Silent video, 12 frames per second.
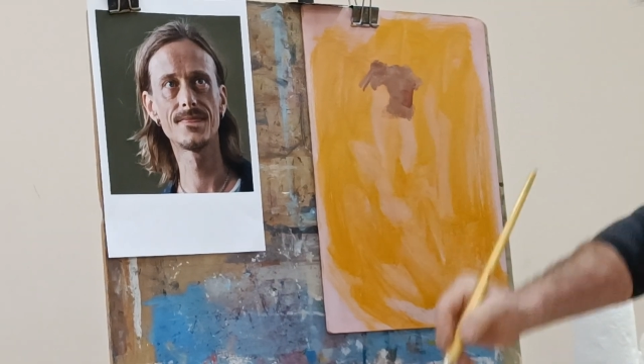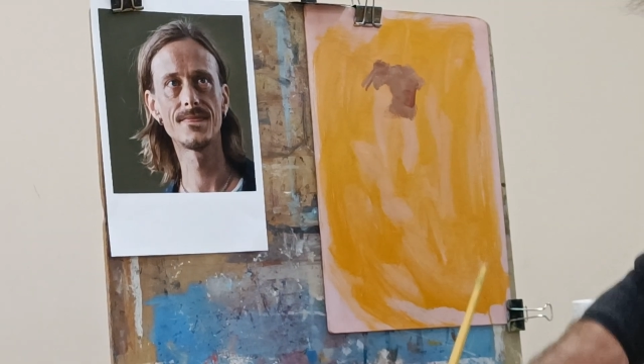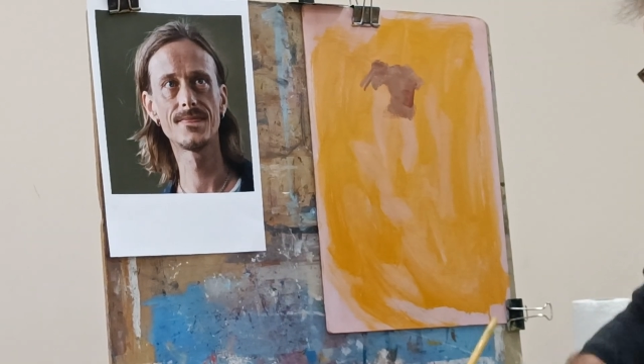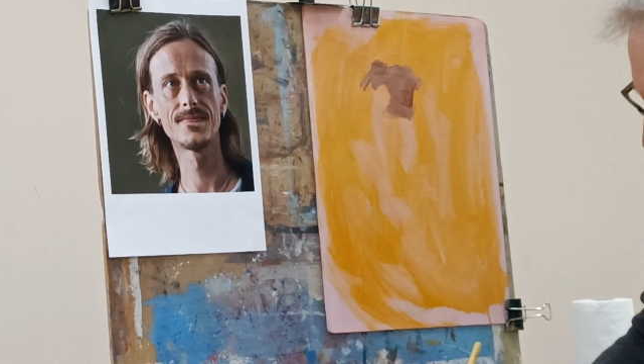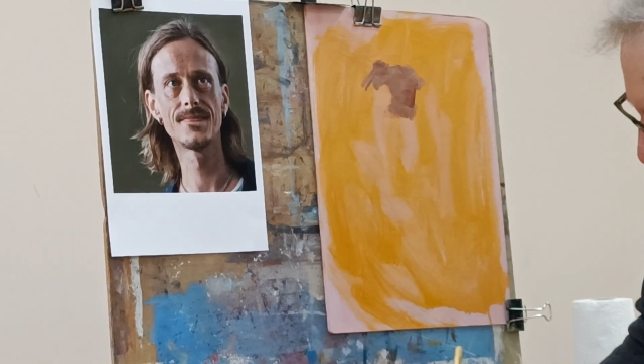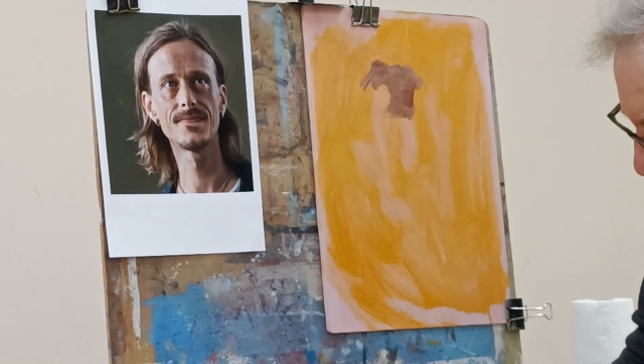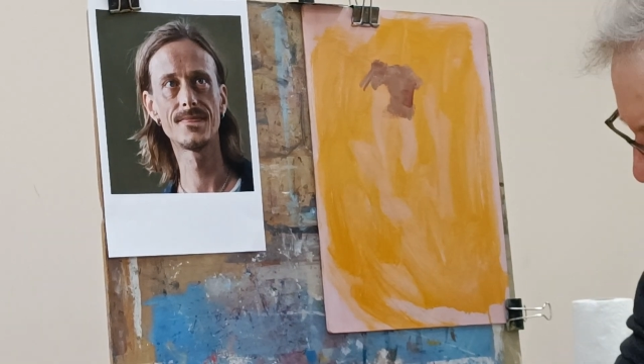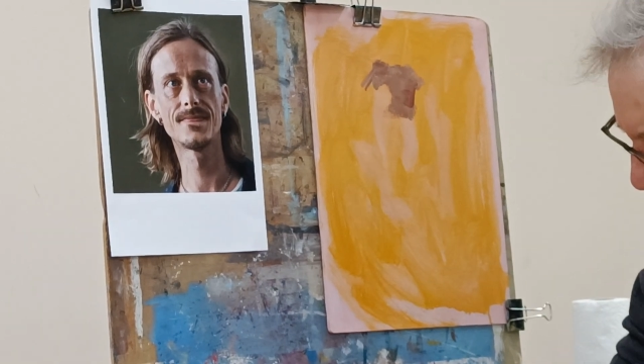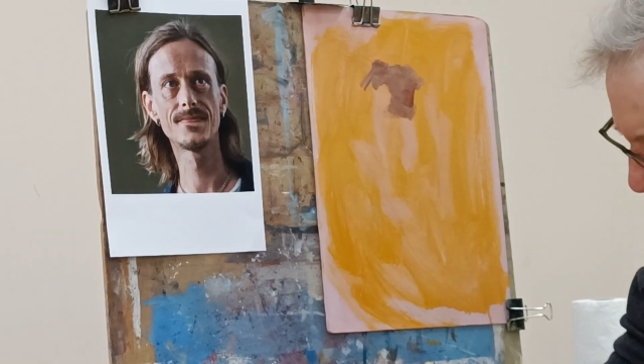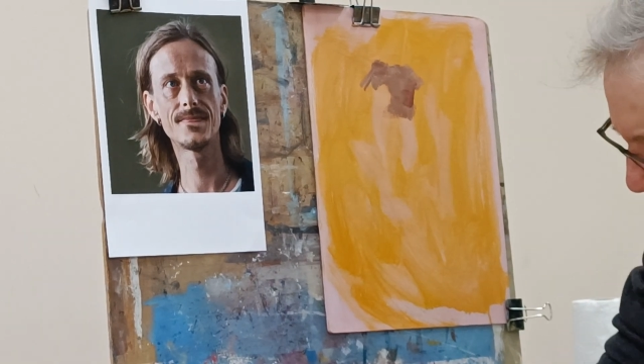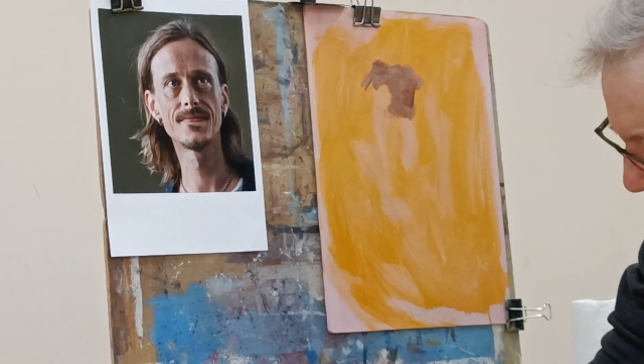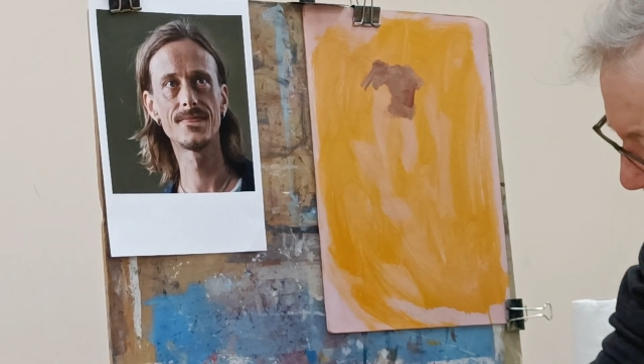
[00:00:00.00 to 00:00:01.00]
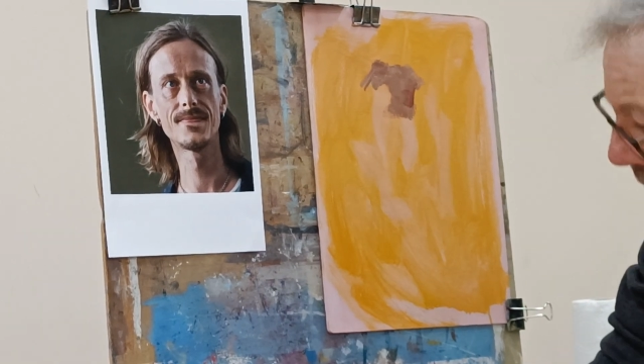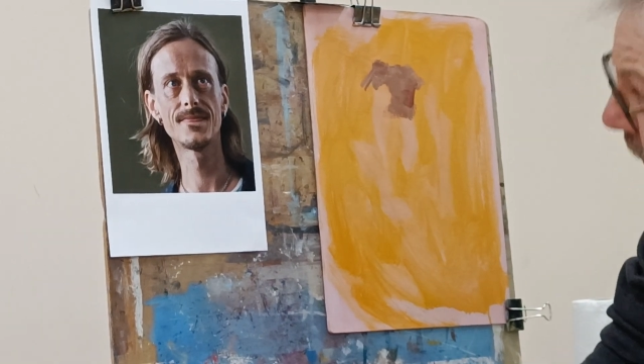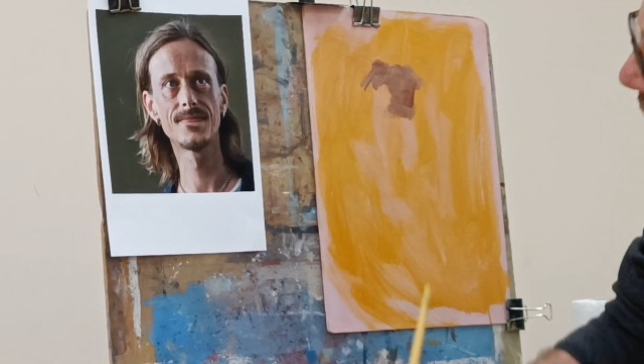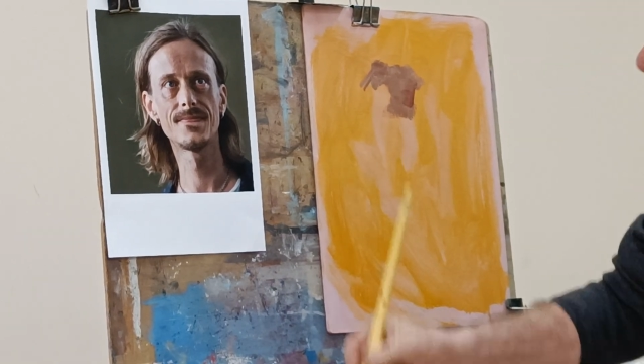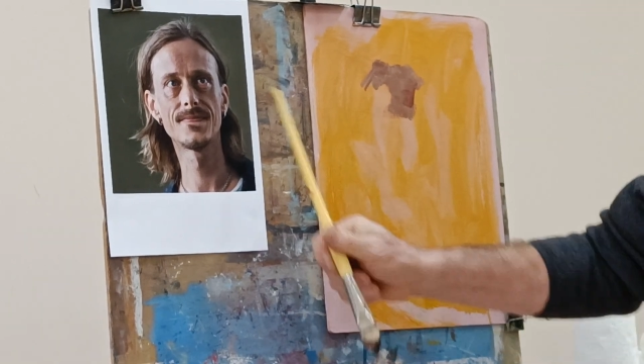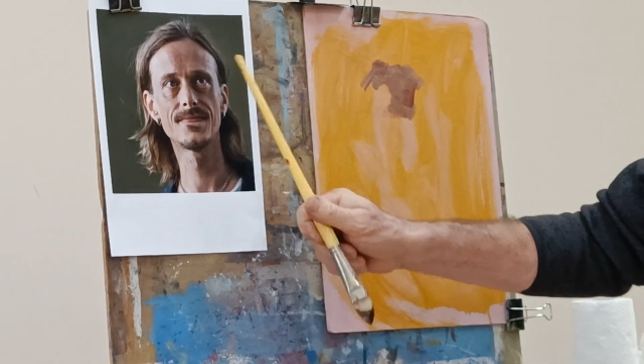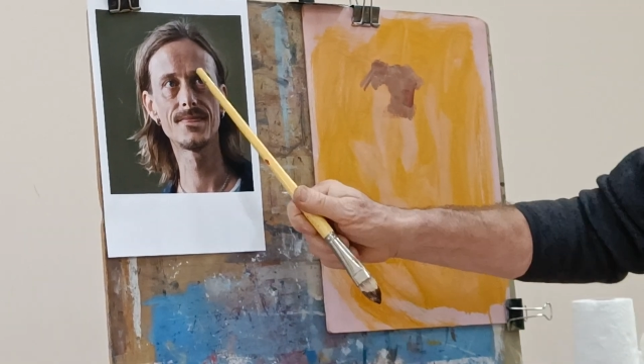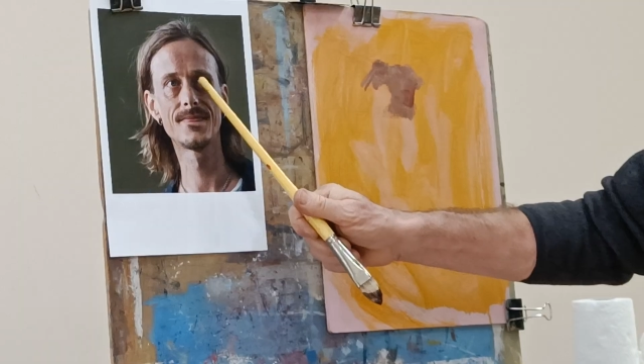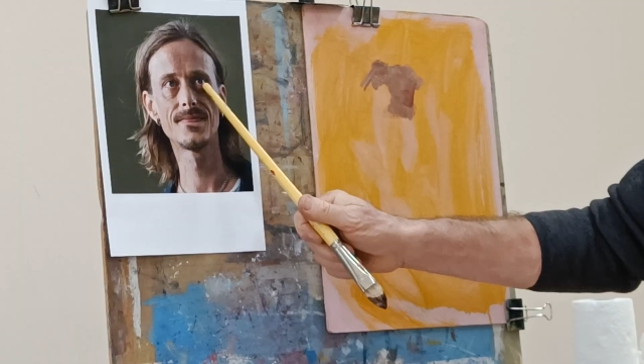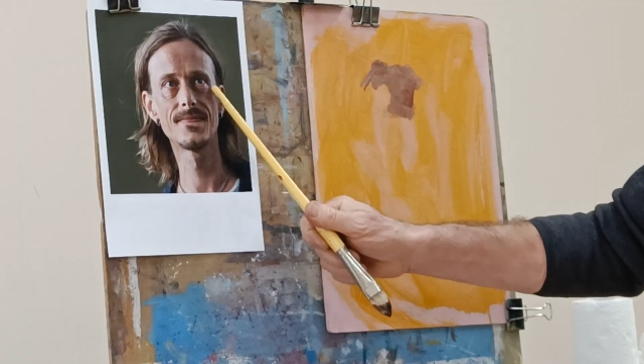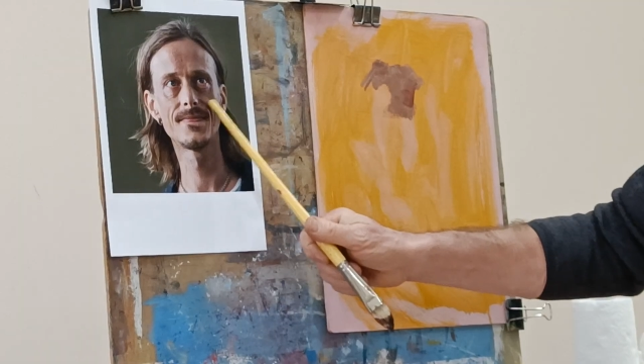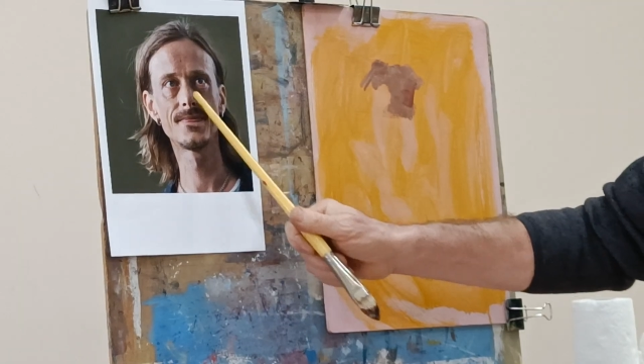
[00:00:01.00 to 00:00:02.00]
Around his eye
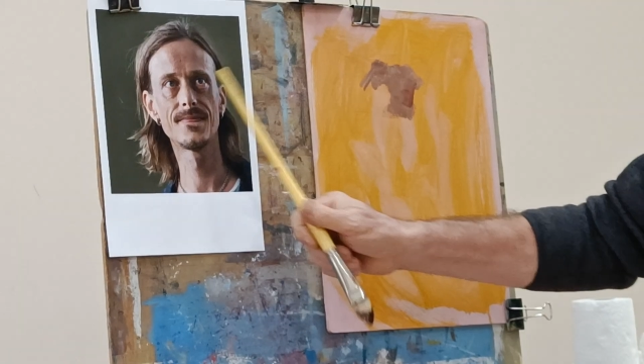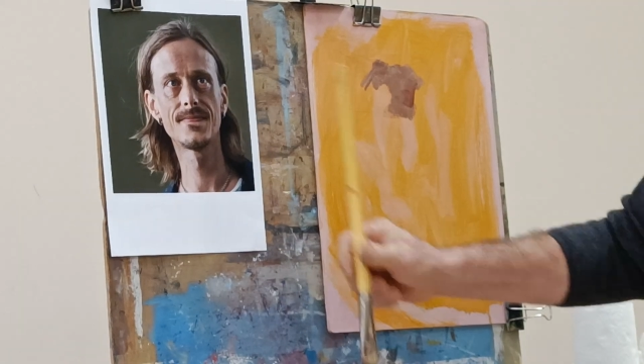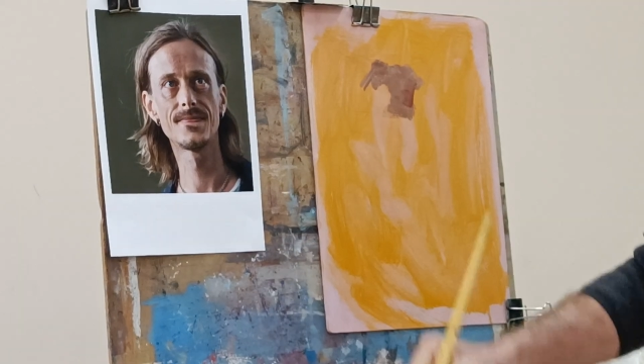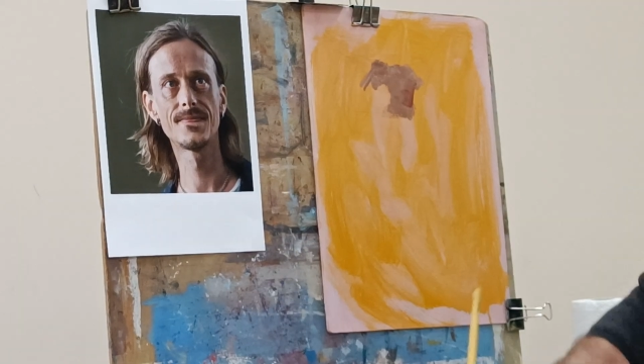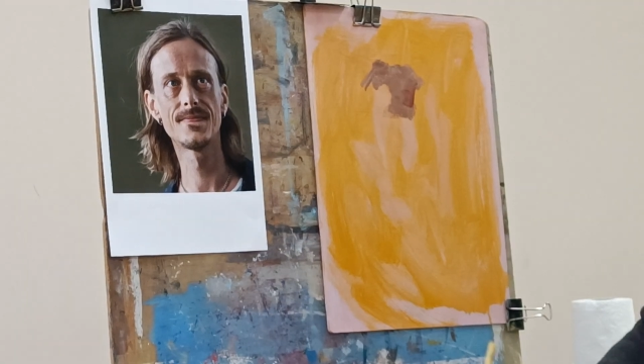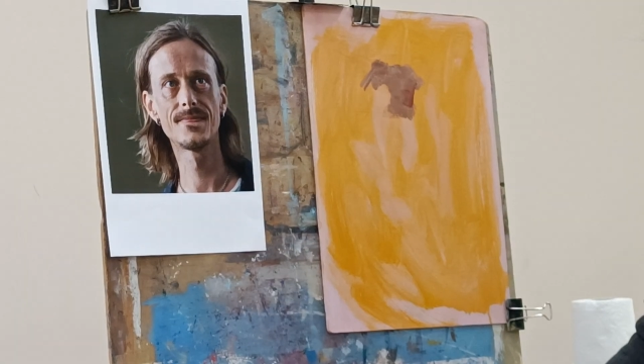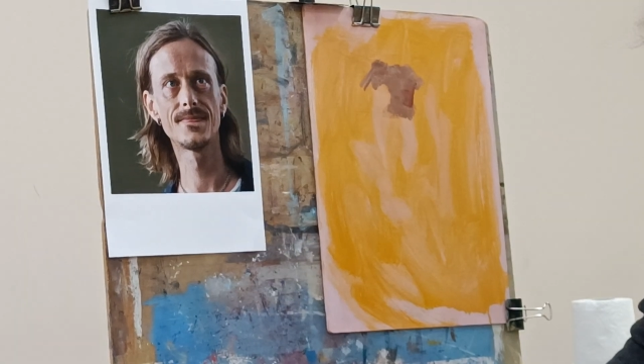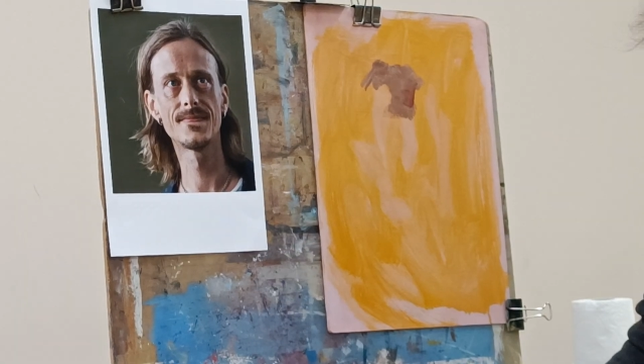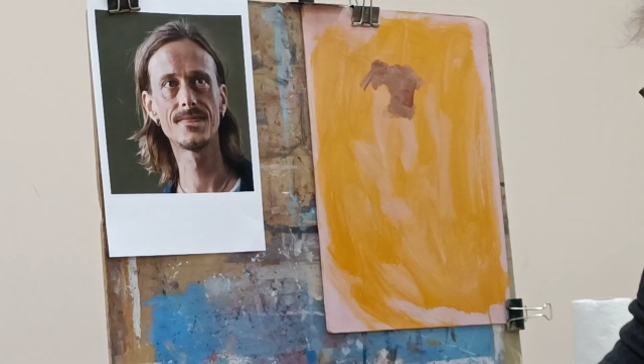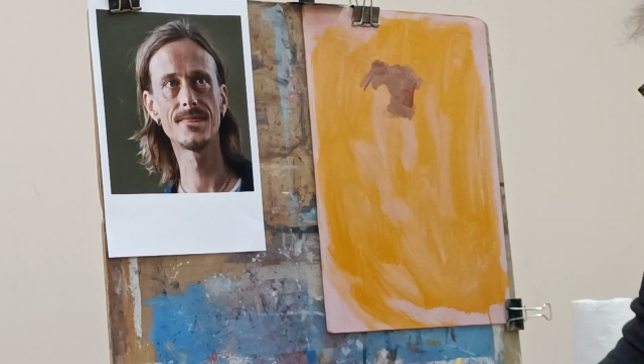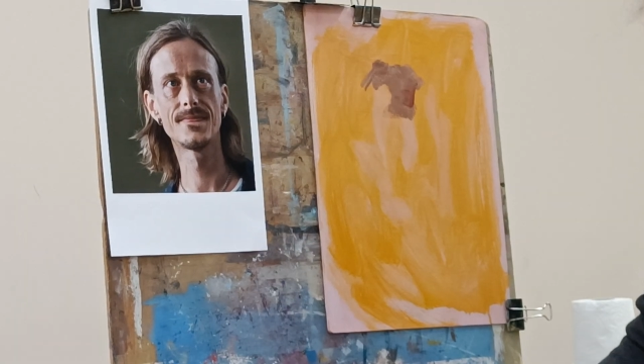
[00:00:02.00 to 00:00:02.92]
sockets, sort of around here,